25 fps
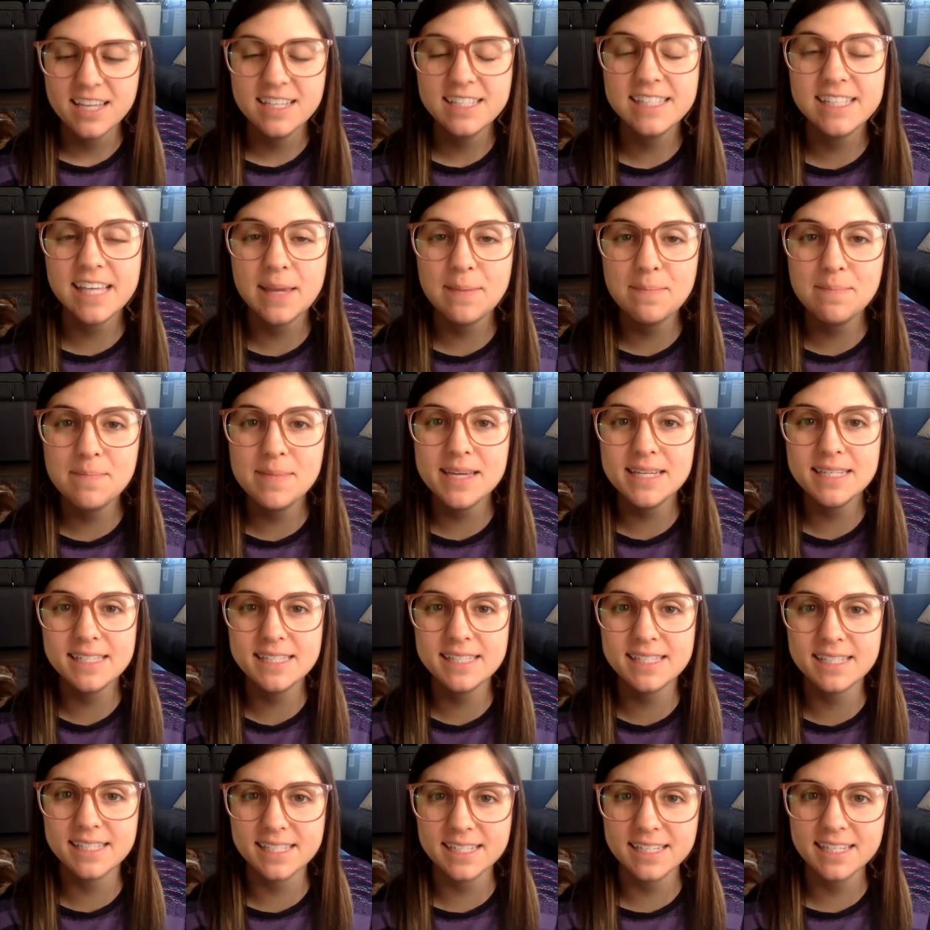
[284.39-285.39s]
Say
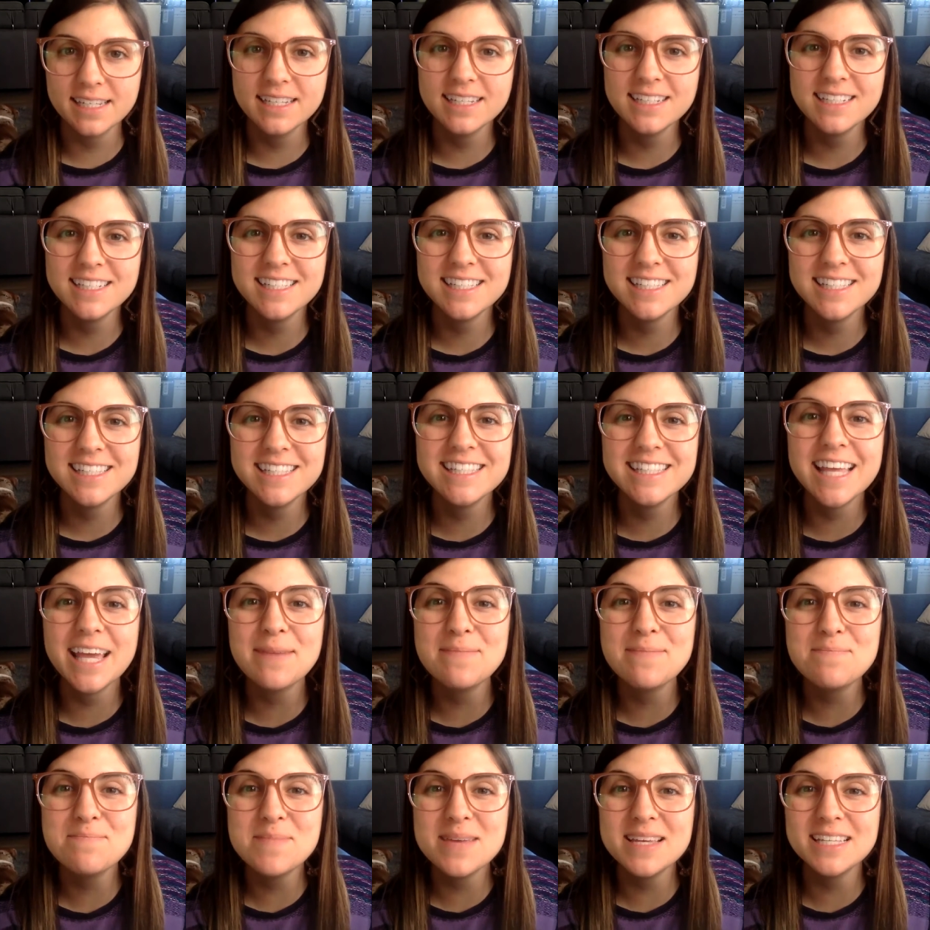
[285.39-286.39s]
mist,
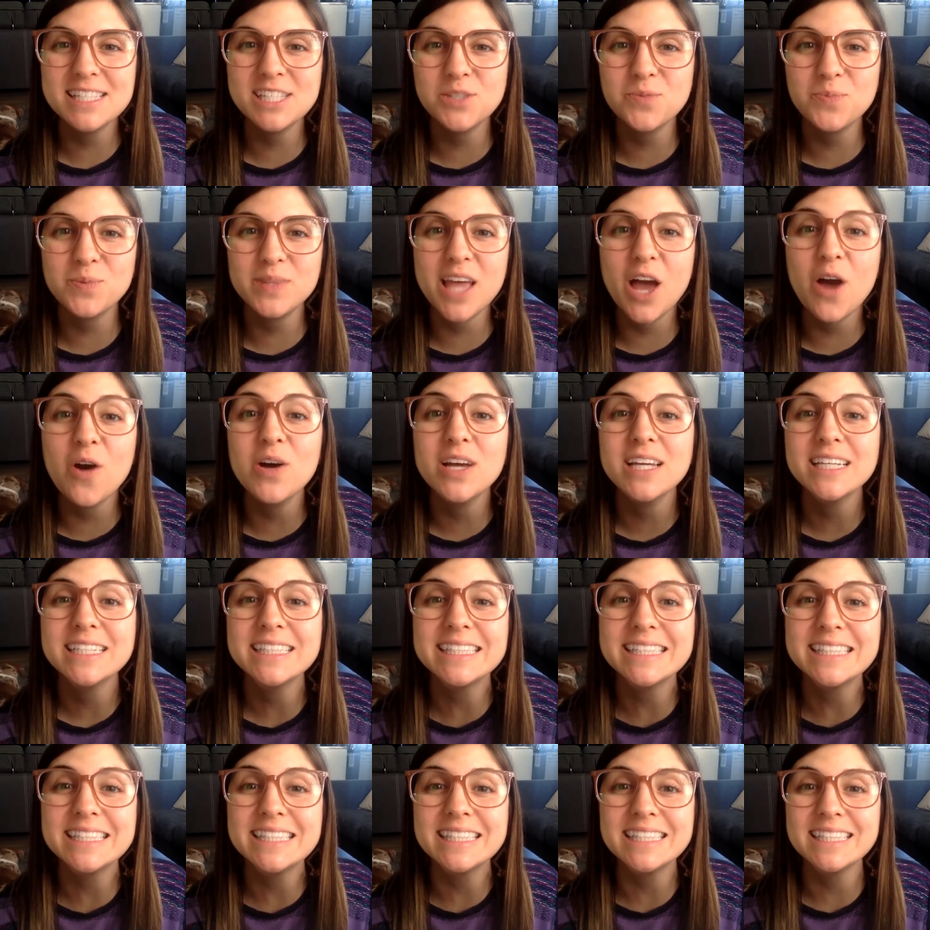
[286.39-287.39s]
say mist without
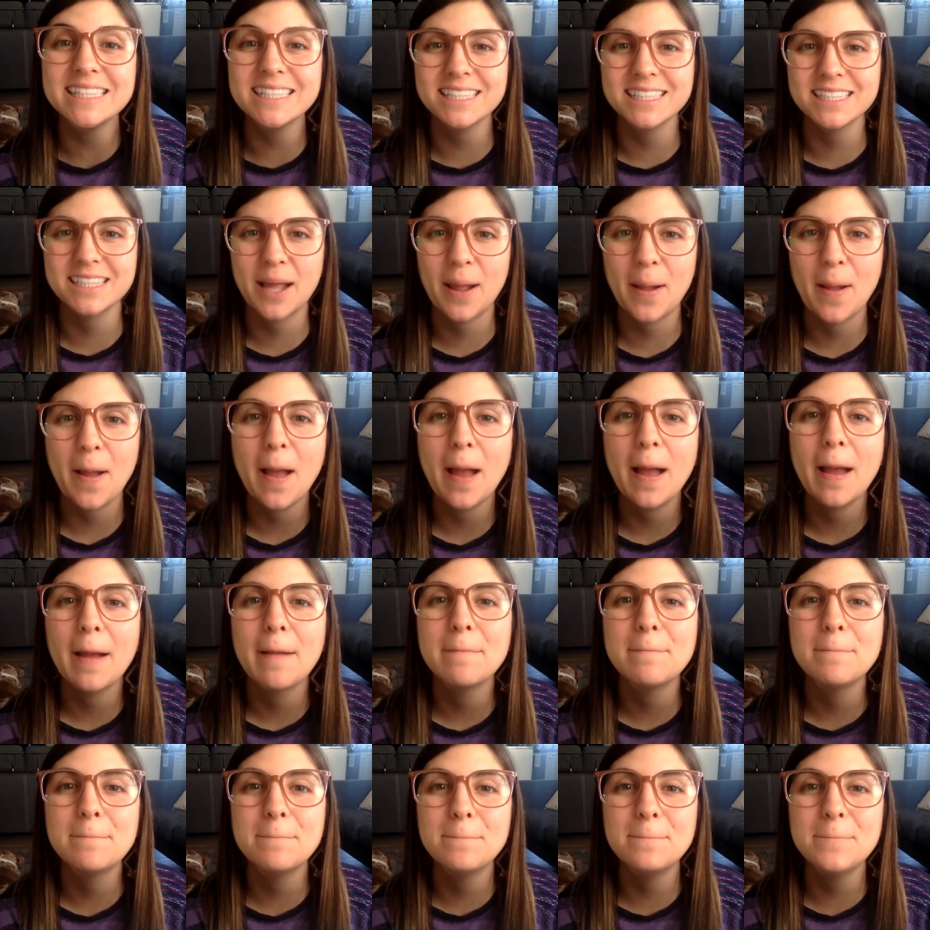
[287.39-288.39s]
s,
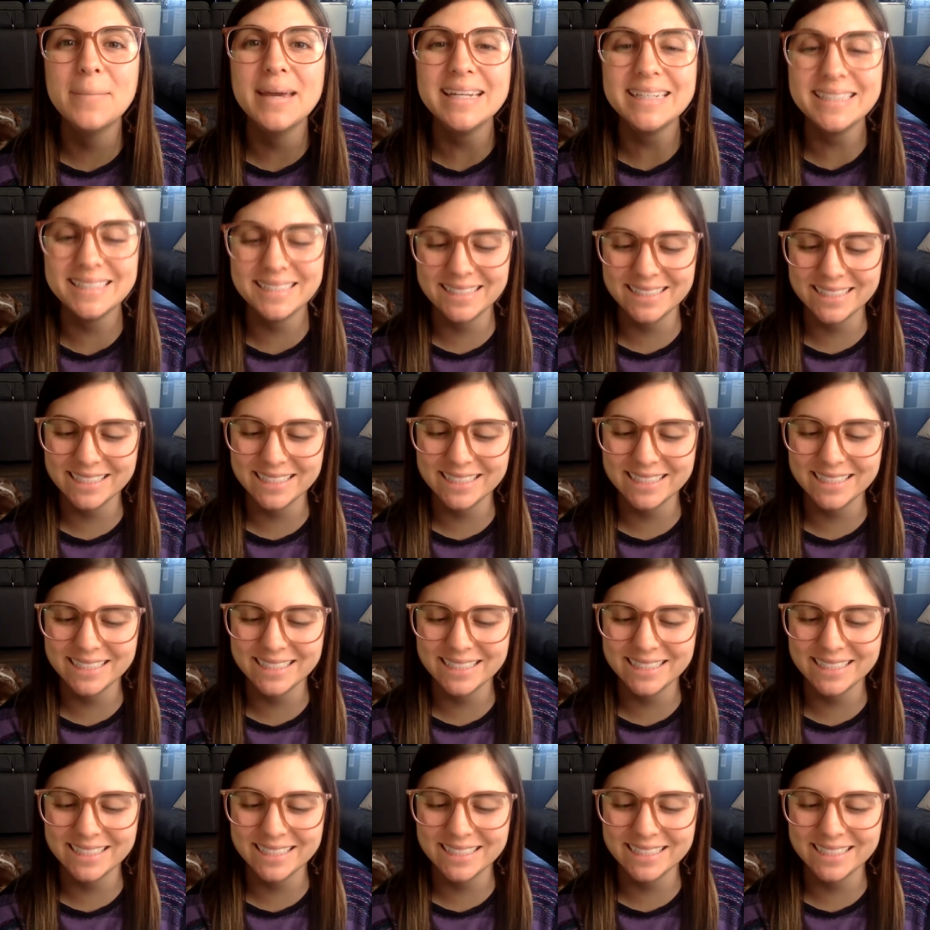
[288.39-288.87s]
mit.